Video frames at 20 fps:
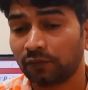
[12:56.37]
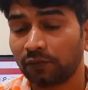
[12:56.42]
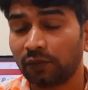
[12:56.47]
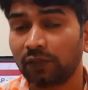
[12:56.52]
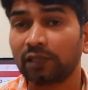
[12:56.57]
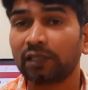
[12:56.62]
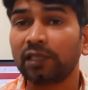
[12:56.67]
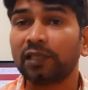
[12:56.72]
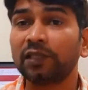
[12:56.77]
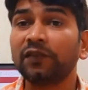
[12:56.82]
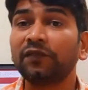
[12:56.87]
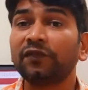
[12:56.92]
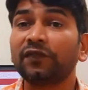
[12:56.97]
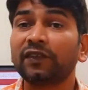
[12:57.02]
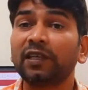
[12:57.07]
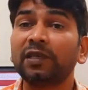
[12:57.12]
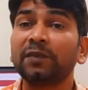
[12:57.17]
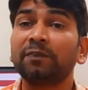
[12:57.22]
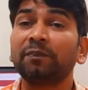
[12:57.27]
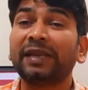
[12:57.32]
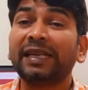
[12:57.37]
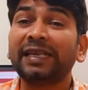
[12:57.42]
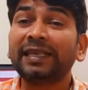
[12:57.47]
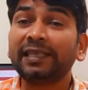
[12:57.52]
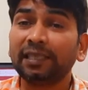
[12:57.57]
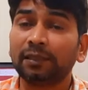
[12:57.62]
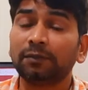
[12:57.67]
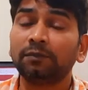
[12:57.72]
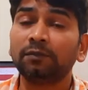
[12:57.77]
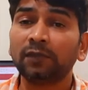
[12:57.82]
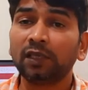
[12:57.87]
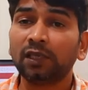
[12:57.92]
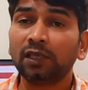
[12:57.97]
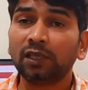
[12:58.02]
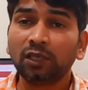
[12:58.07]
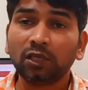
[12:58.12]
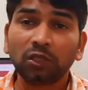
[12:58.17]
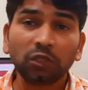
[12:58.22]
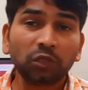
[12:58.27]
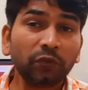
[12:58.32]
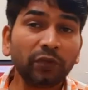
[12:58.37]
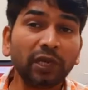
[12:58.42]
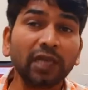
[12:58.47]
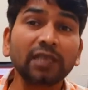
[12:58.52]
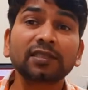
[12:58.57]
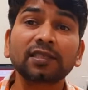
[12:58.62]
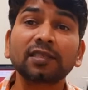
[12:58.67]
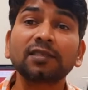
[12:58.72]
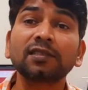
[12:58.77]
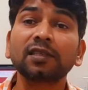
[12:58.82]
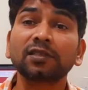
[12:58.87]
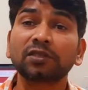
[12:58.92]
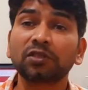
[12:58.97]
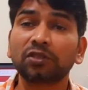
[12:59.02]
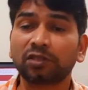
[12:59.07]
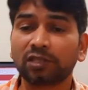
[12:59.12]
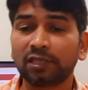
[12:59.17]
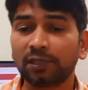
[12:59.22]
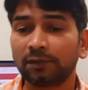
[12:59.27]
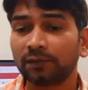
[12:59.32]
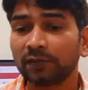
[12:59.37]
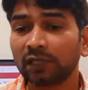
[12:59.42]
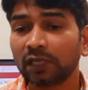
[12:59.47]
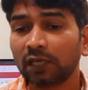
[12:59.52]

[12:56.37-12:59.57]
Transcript: What are the different medium to access the system?